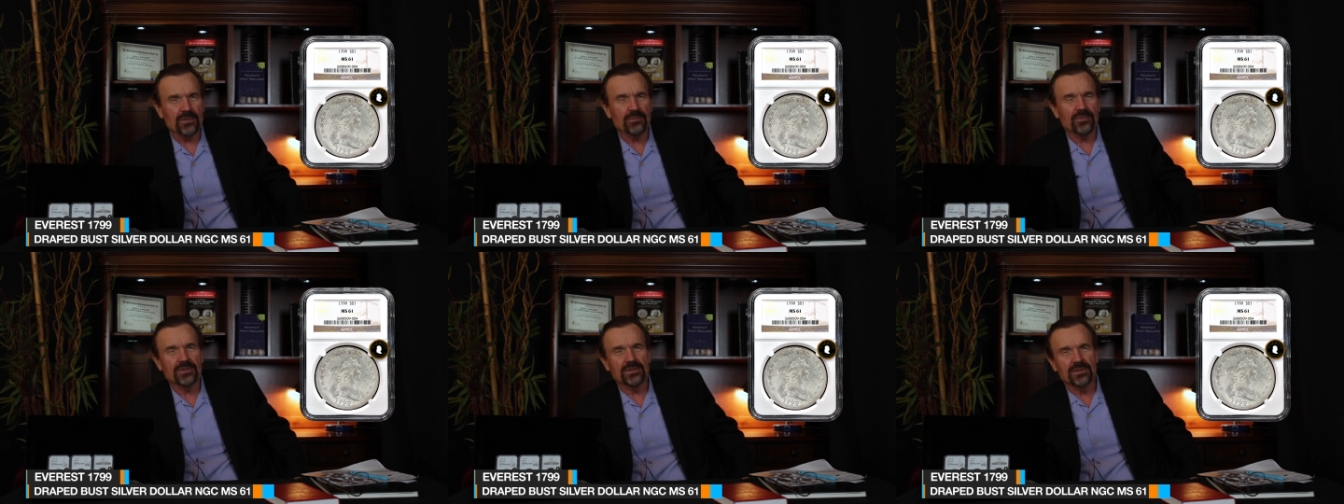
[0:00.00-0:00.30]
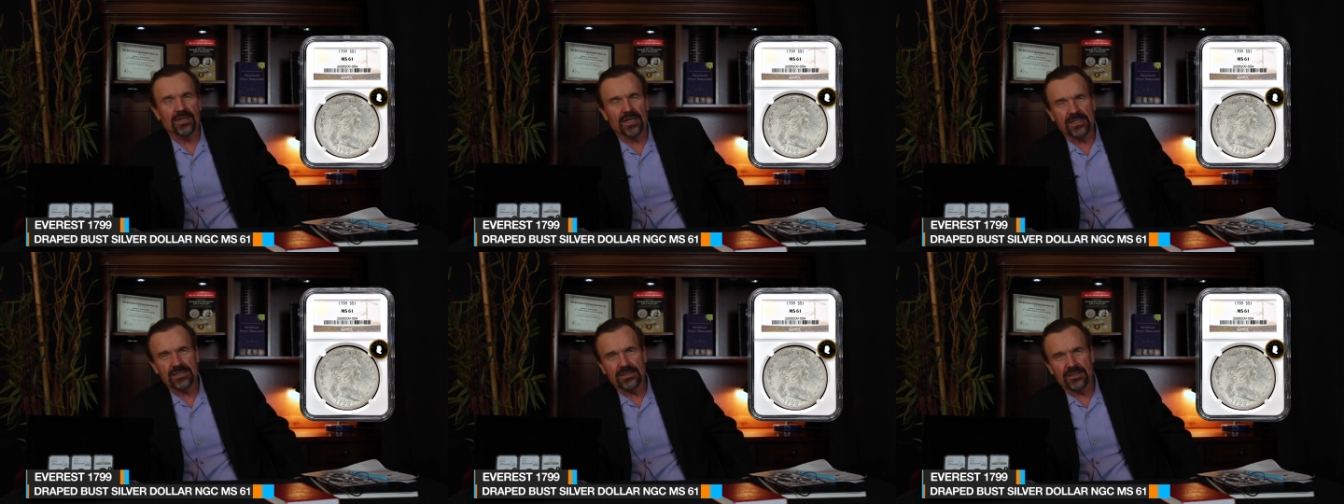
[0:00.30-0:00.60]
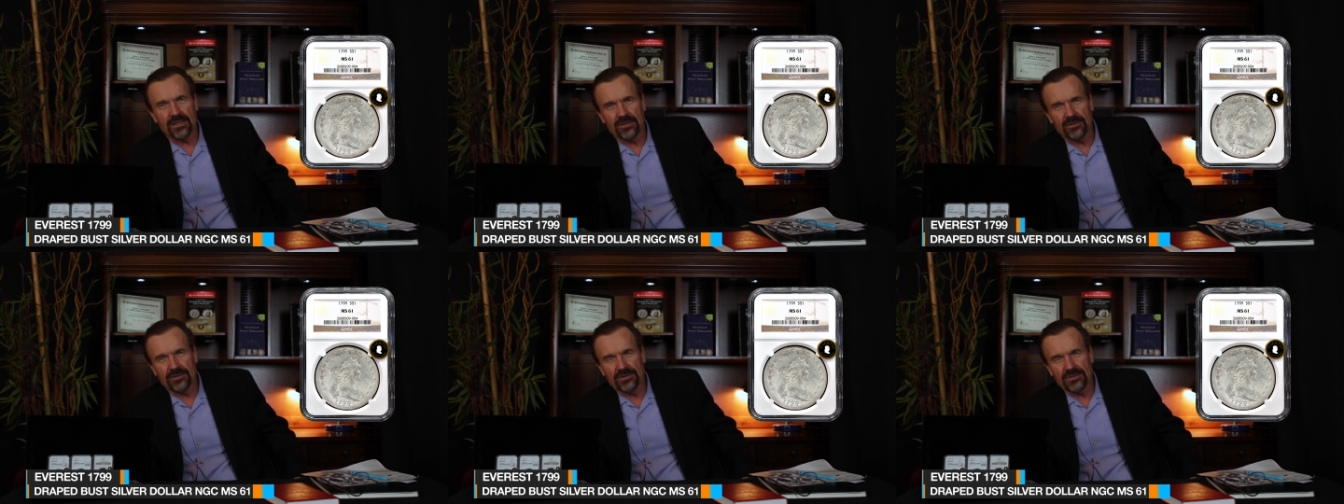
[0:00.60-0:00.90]
them with nice
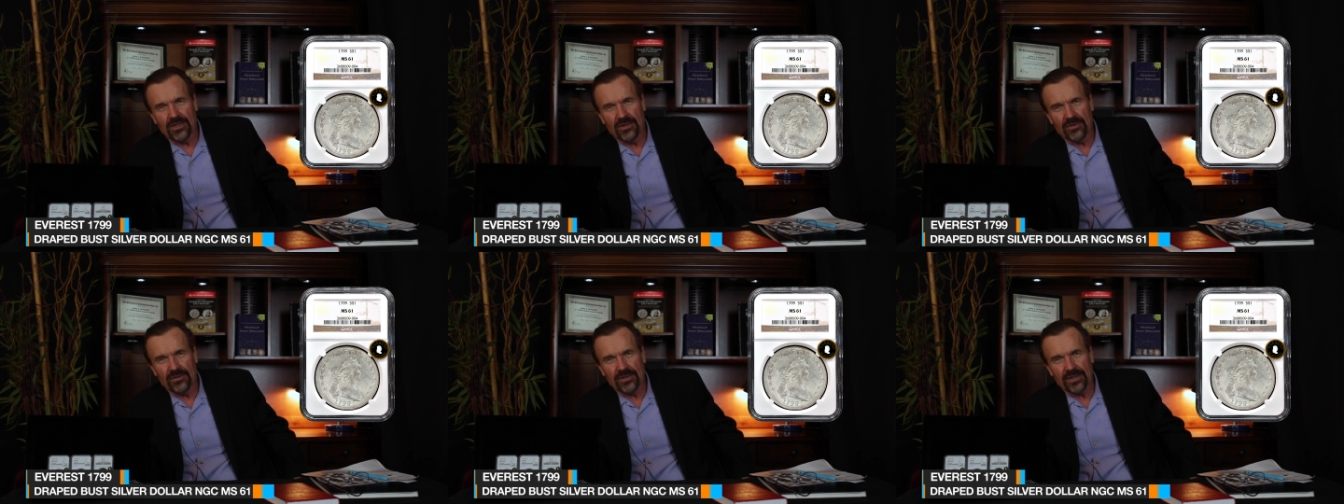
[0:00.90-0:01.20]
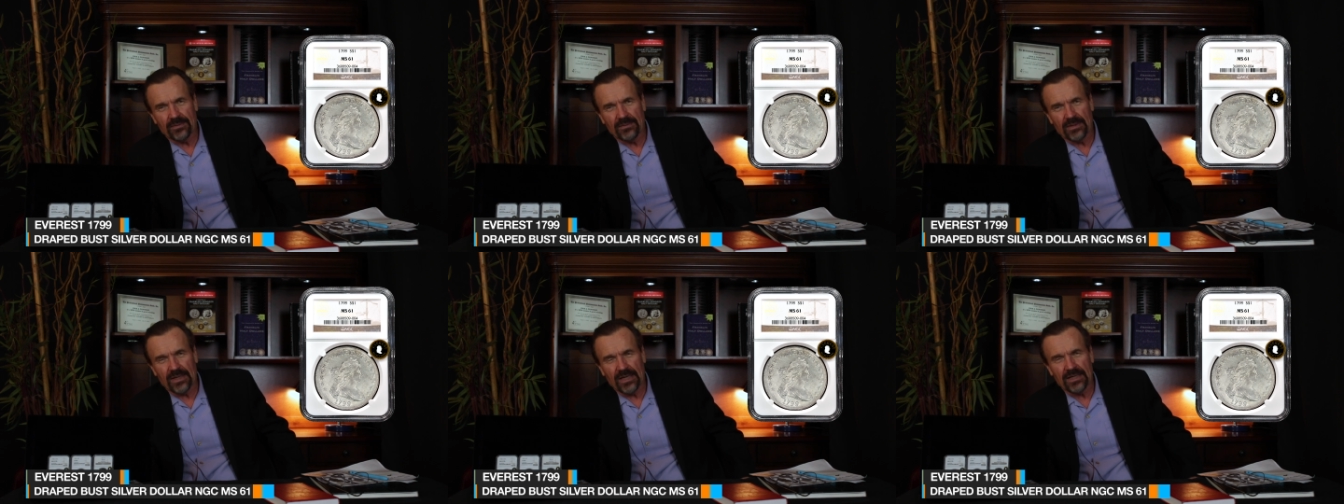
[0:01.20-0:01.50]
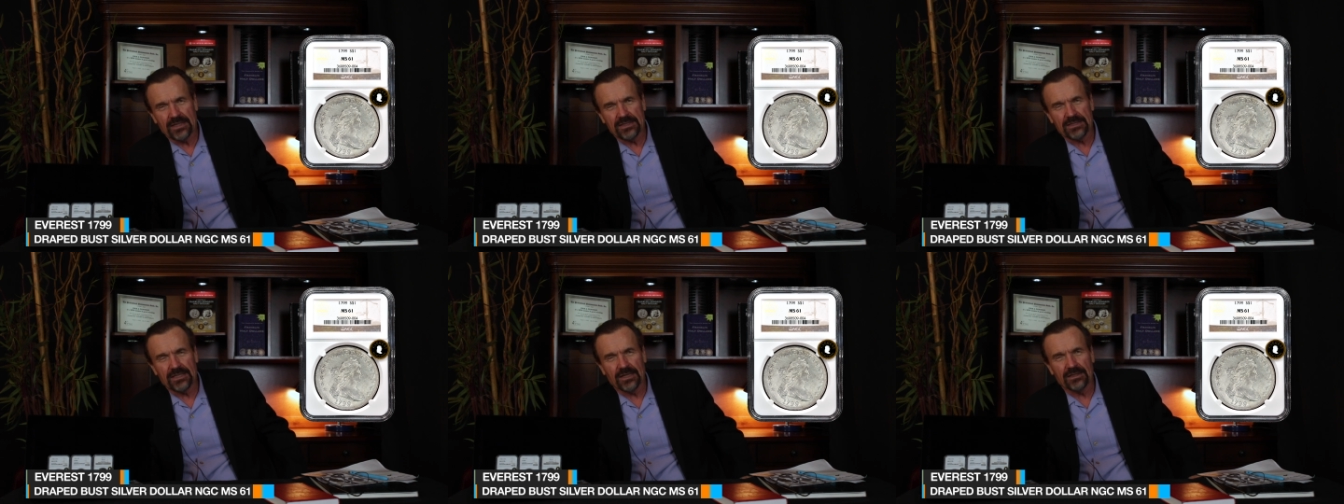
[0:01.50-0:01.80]
color toning
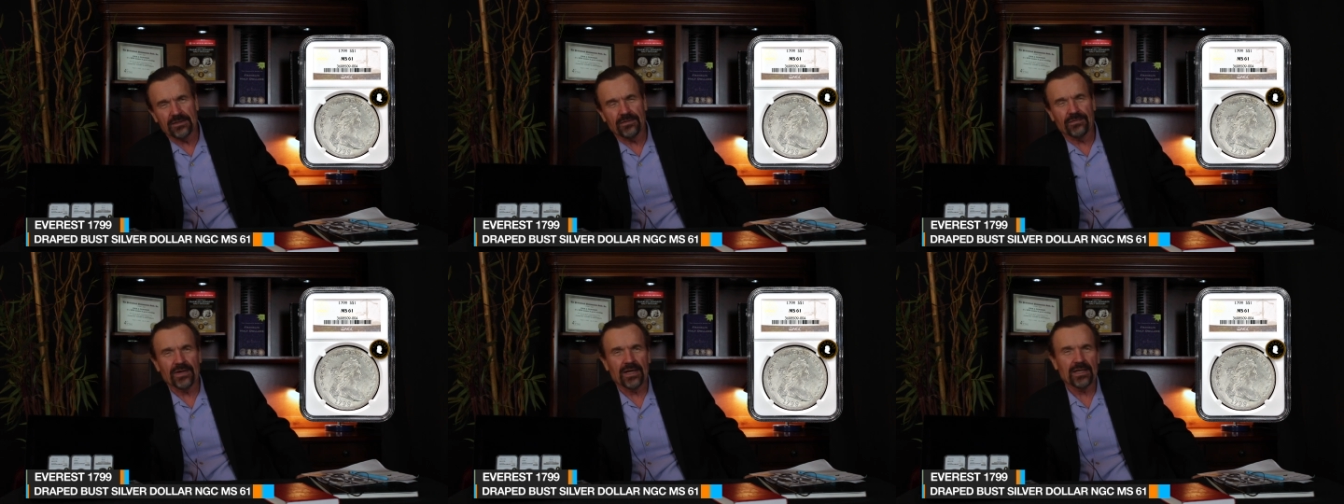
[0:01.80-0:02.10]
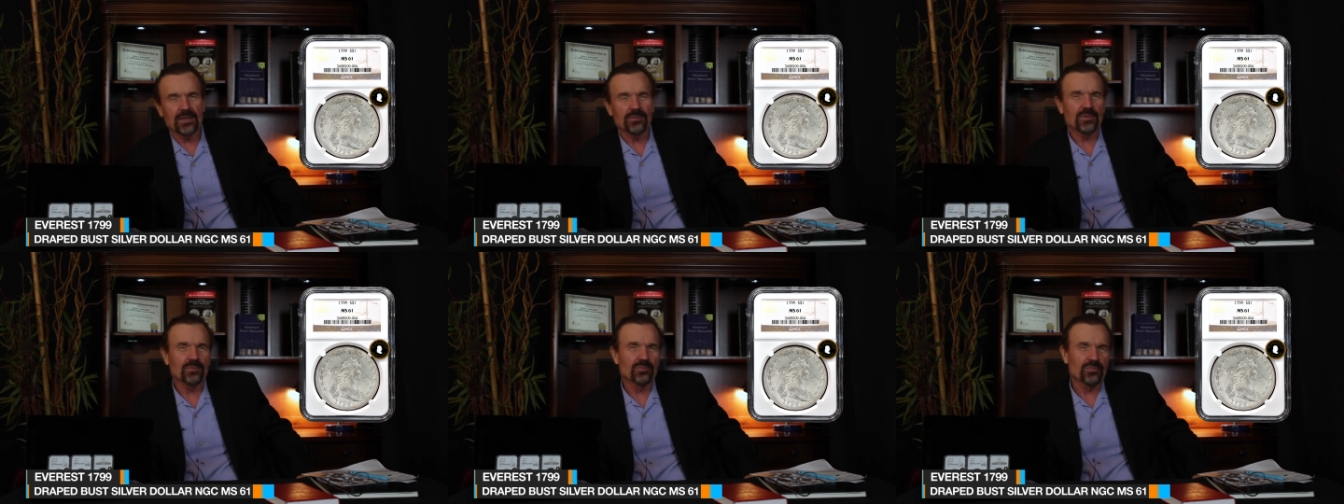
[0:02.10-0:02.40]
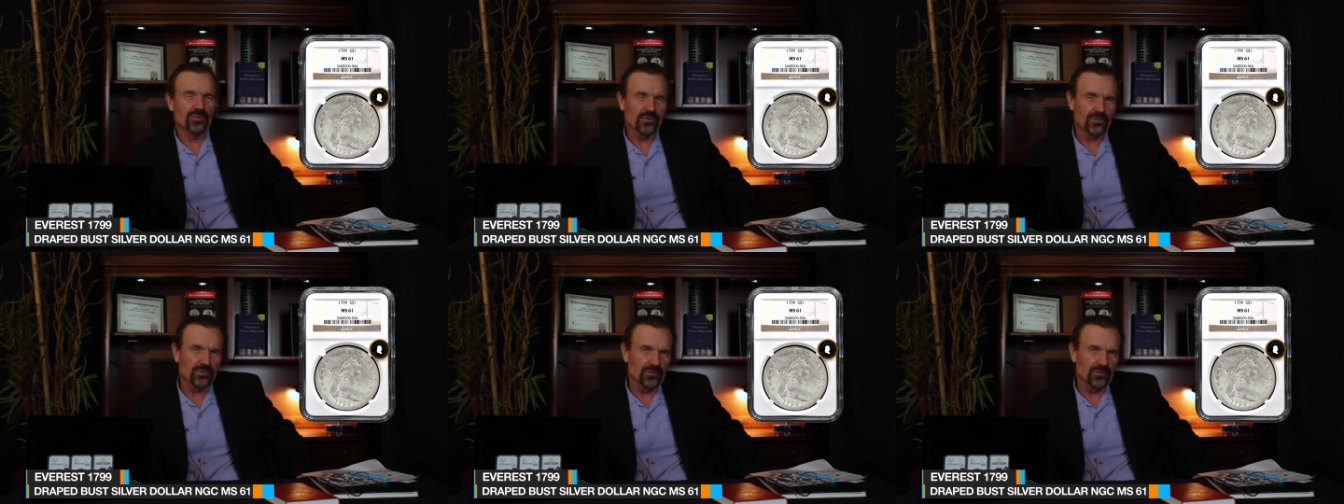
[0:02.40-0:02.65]
and it's hard to find them in